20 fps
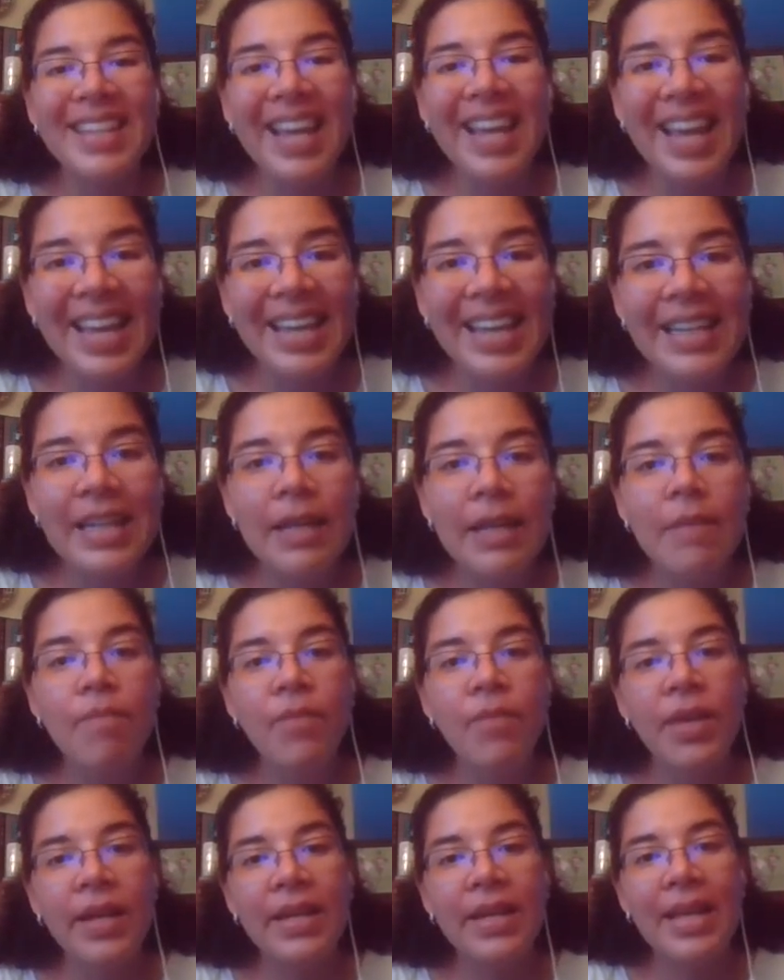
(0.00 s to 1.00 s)
egg,
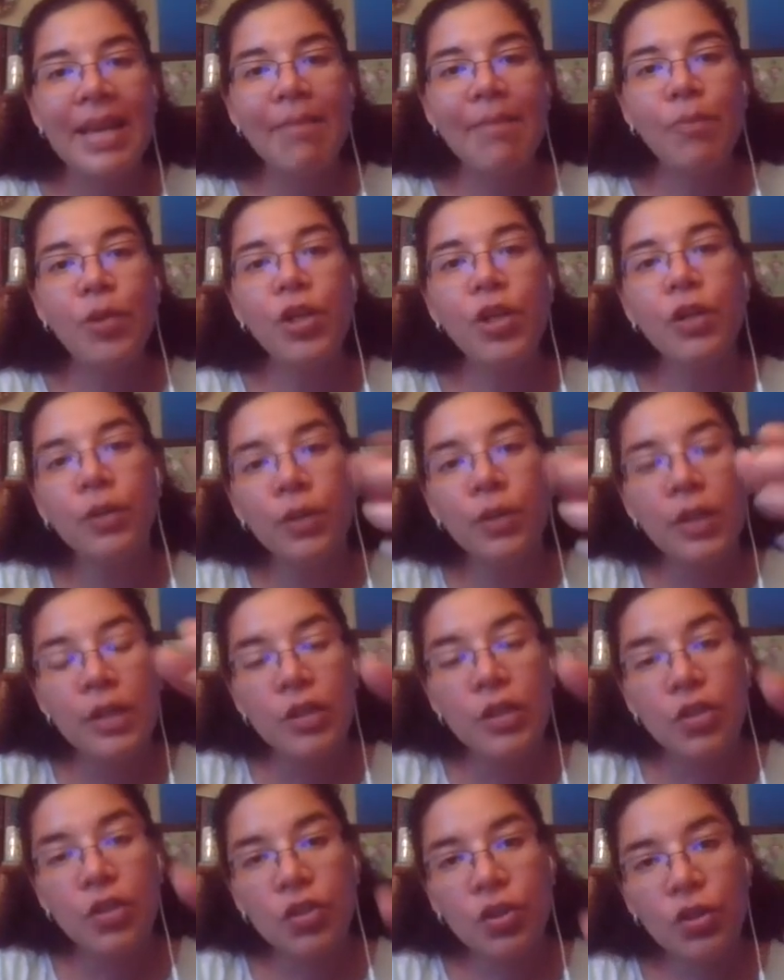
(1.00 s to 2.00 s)
an embryo
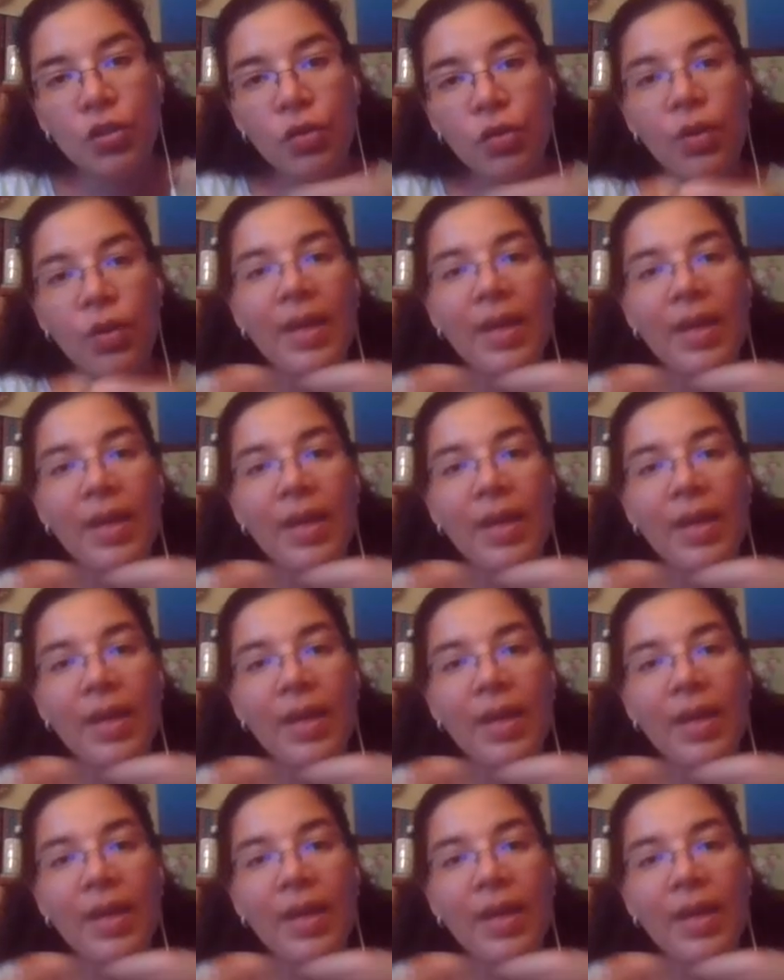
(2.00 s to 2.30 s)
to